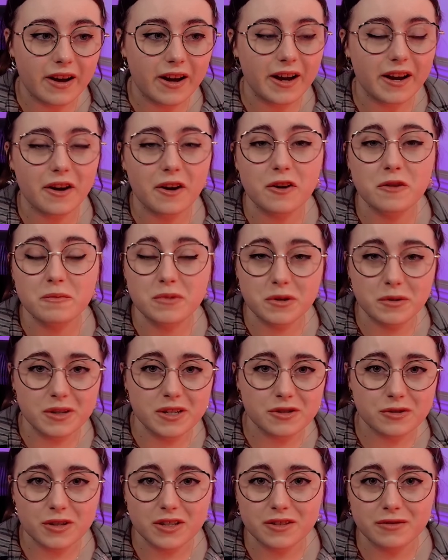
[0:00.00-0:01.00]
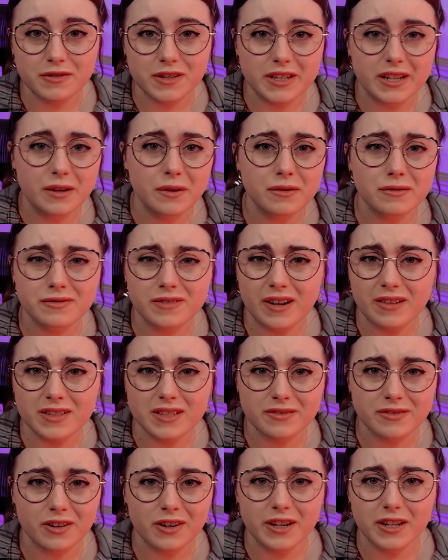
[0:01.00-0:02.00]
hope you enjoyed the video and found
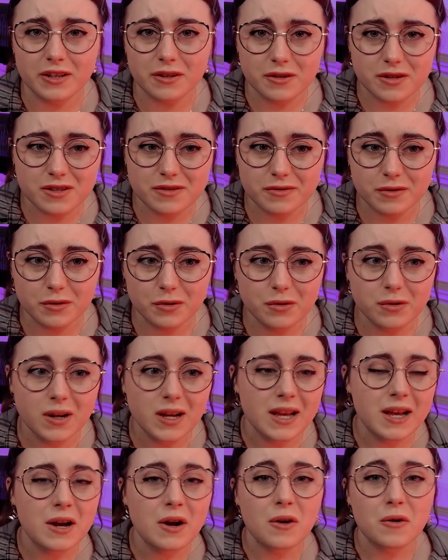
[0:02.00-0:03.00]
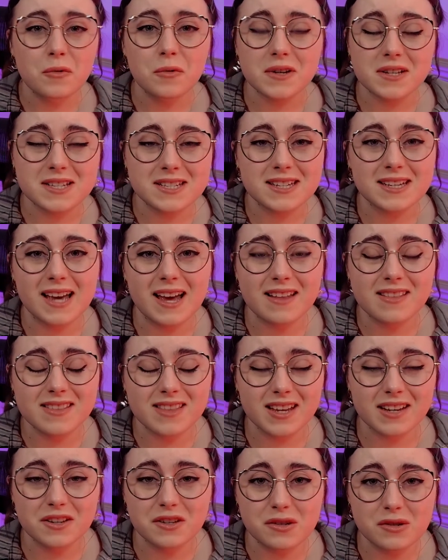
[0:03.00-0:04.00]
it very useful. Once again,
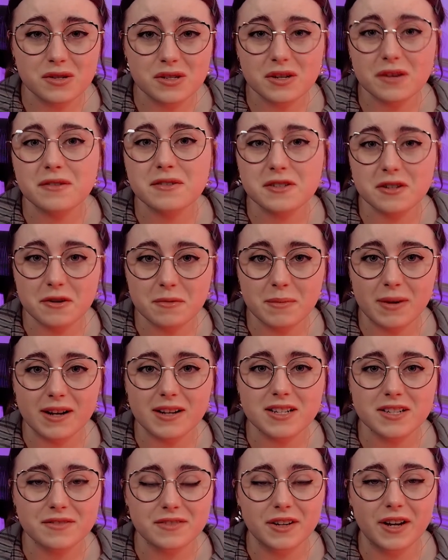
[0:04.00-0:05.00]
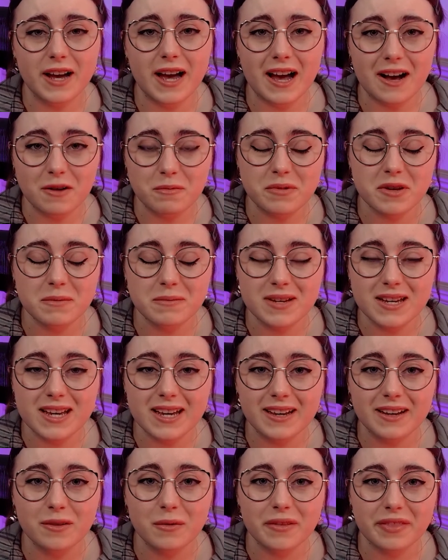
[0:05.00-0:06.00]
thank you so much for helping me
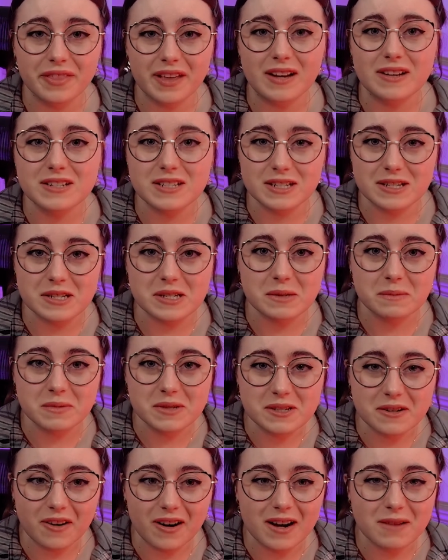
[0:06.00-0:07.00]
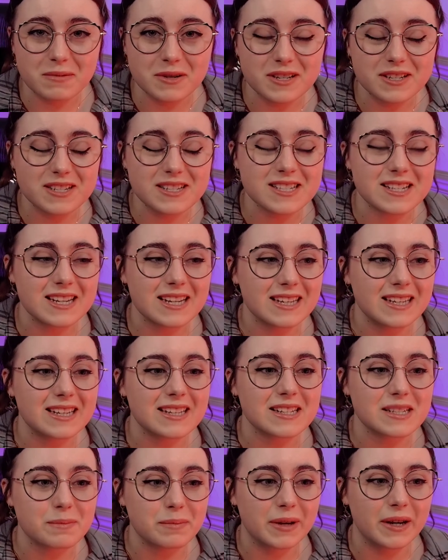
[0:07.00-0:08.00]
hit 1,000 subscribers. It
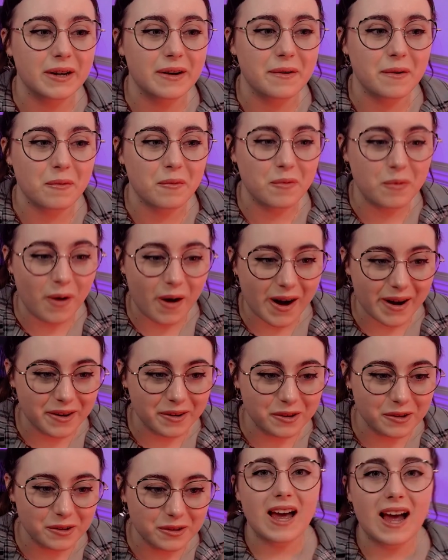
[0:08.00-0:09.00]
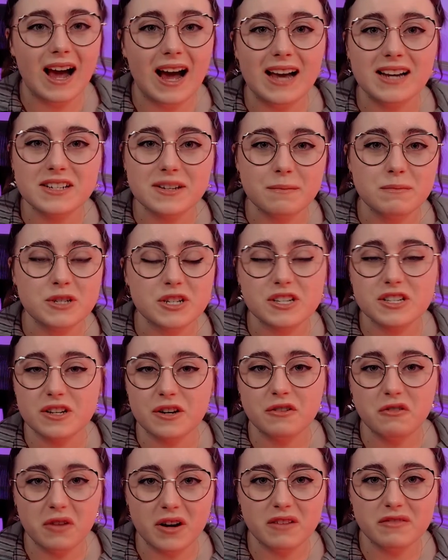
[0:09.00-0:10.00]
has been wild, and I'm just so
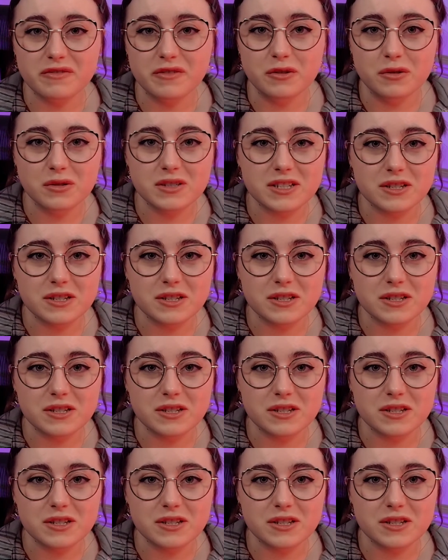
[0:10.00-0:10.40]
grateful to